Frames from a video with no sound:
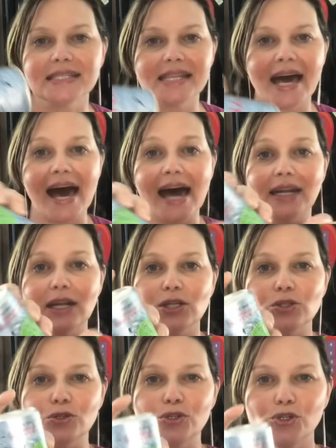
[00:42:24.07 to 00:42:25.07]
that
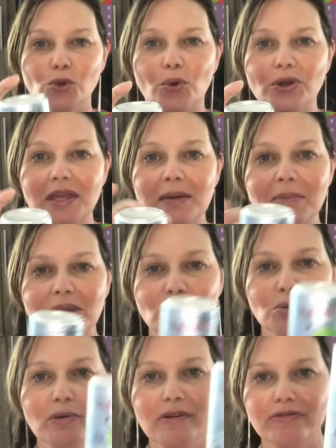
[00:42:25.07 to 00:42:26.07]
you store them in
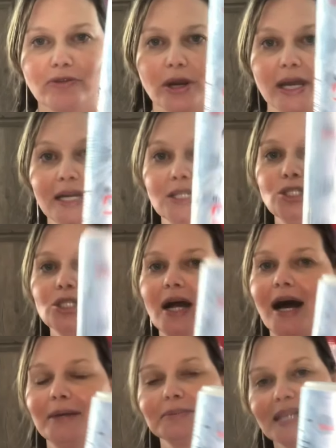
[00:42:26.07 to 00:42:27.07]
your fridge
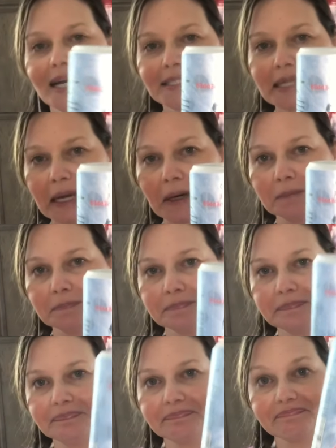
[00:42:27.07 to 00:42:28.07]
upside down.
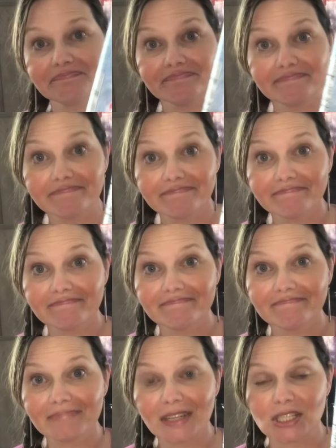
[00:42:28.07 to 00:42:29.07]

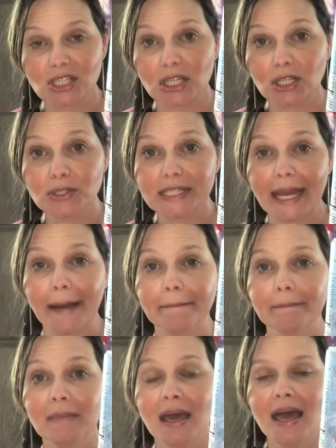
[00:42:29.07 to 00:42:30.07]
It's a little tip.
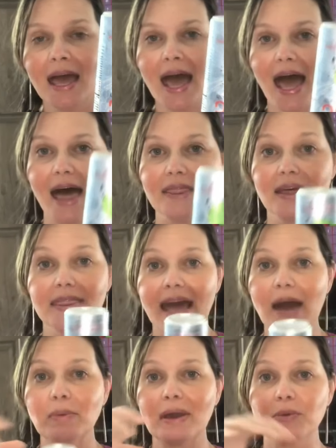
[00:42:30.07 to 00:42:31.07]
And then
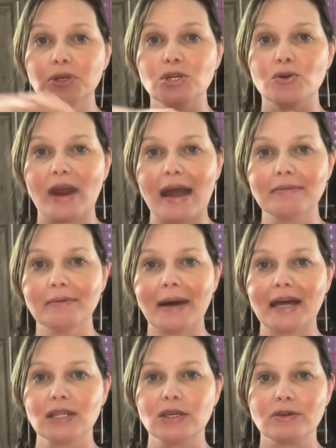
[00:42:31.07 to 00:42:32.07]
that way when you grab them
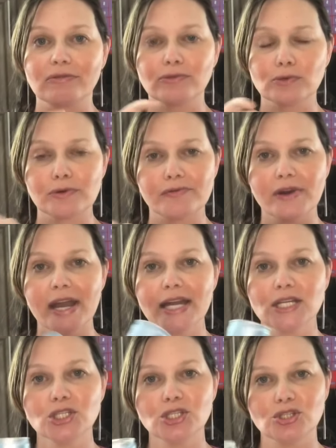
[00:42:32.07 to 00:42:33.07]
out of your
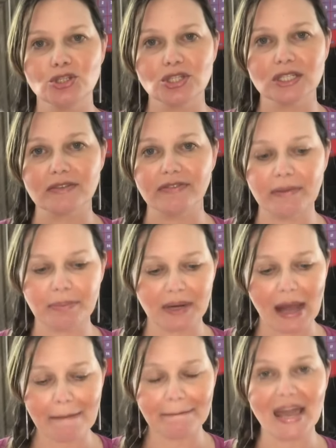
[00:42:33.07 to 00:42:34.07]
fridge, you just flip it
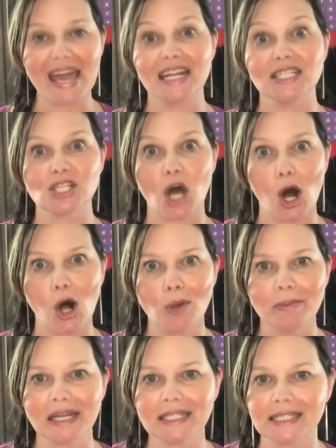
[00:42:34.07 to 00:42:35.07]
up and it's all
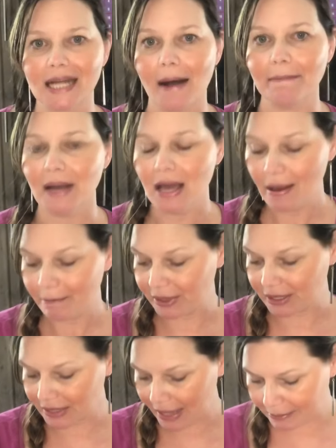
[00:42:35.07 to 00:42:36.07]
mixed up.
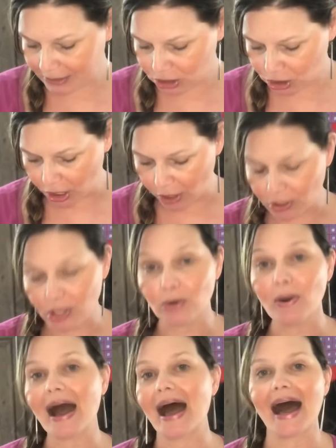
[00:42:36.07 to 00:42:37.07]
But let me show
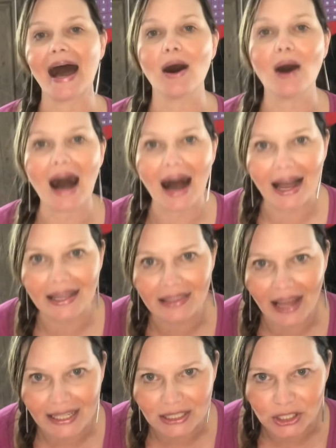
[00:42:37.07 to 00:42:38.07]
you how I
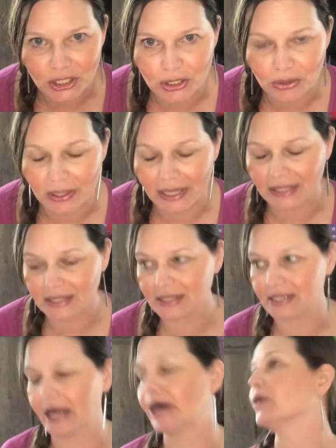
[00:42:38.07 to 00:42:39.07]
like to do this.
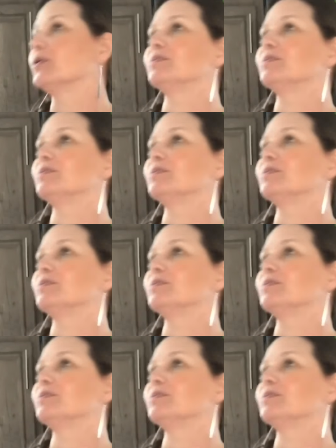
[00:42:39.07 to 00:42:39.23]
So